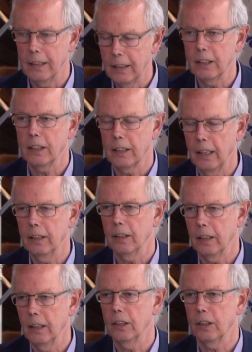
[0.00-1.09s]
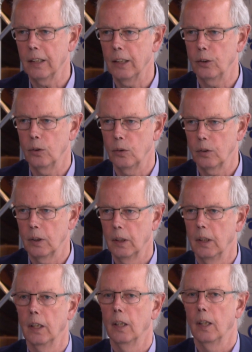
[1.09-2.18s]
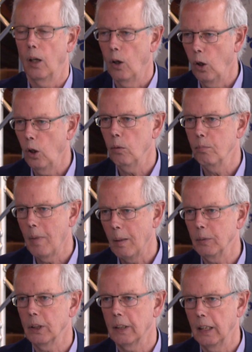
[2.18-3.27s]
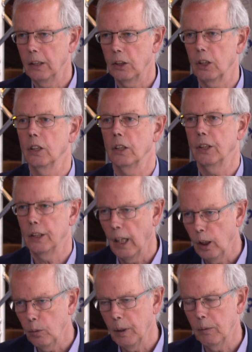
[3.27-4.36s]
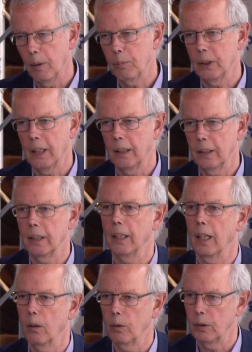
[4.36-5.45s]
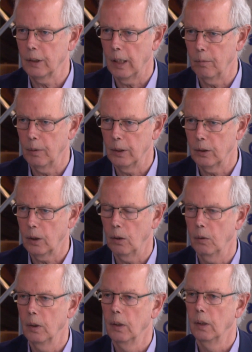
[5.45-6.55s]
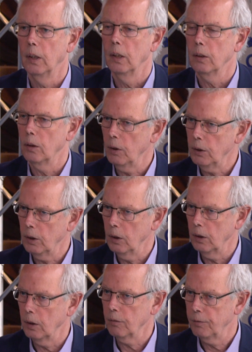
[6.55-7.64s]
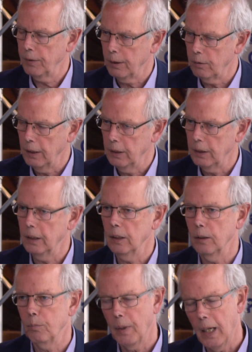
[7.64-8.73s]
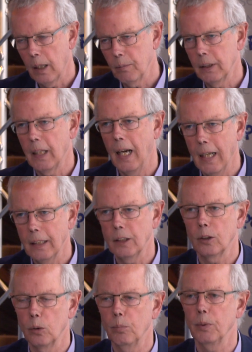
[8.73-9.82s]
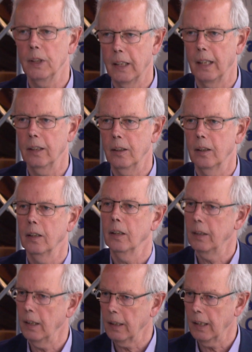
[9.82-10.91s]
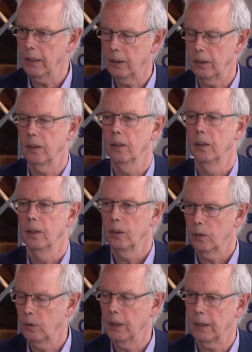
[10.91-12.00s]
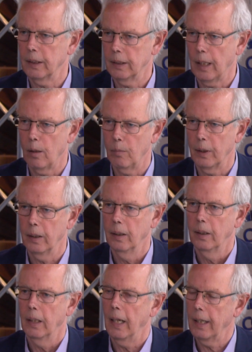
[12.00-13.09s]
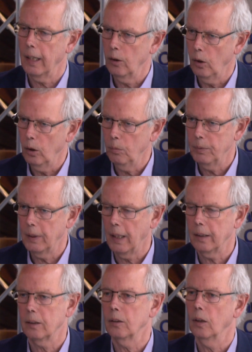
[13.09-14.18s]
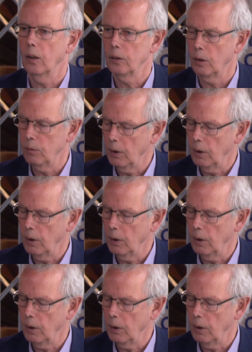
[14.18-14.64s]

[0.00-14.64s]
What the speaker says: it is stated in the statute. All member states shall be represented in our assembly. So the Russian Federation parliament has to present a delegation to this assembly. And I hope that the